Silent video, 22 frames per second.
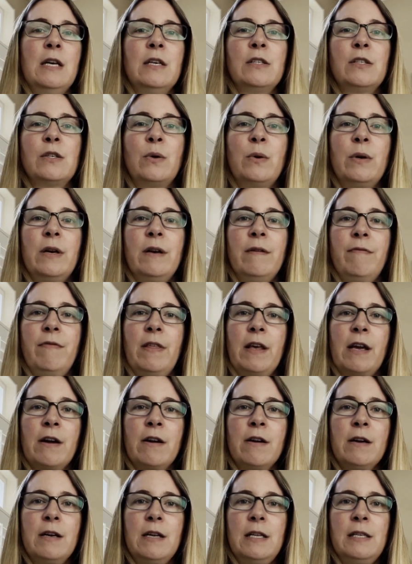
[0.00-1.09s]
So if
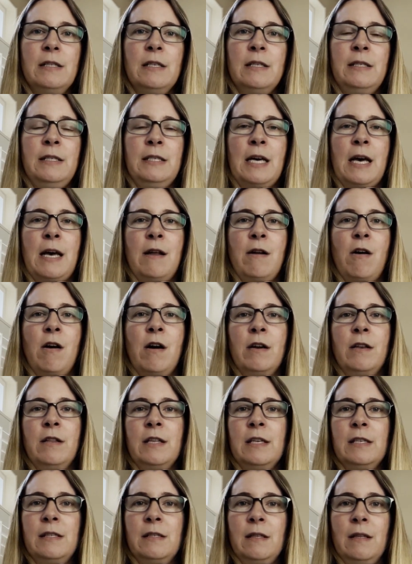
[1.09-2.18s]
there is a debt
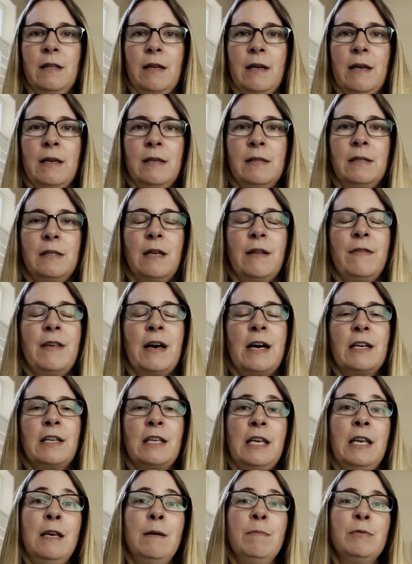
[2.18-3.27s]
on this list
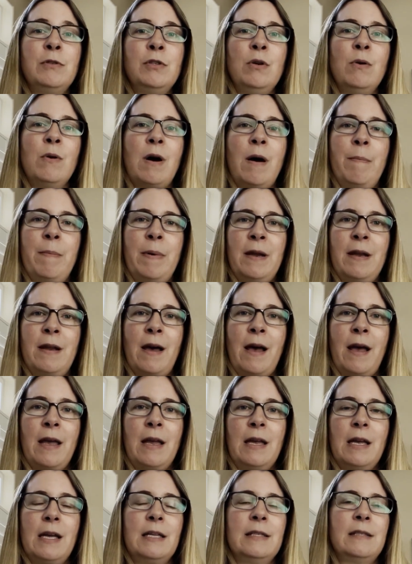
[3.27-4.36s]
that keeps you up at
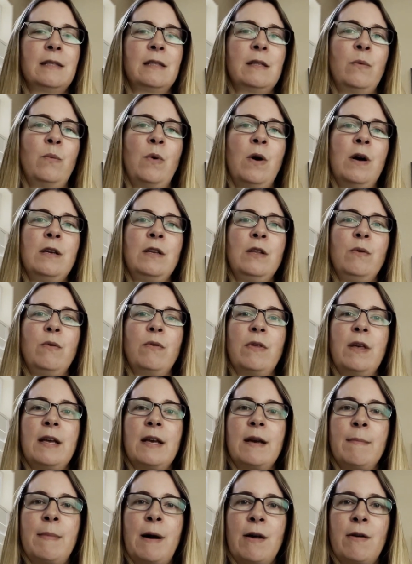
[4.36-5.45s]
night, it's the one you
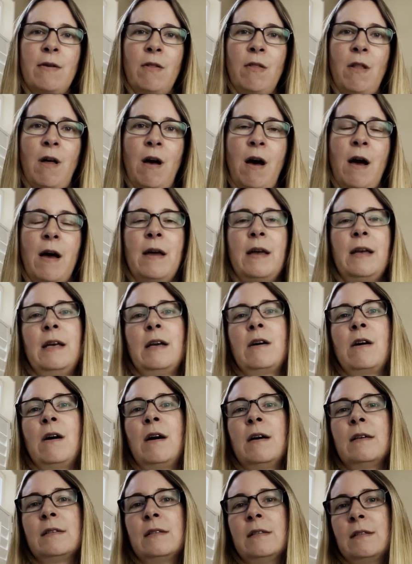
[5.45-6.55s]
think about a lot, it
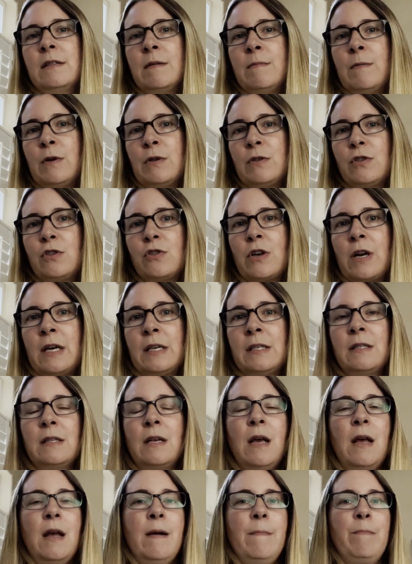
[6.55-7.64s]
causes the most stress,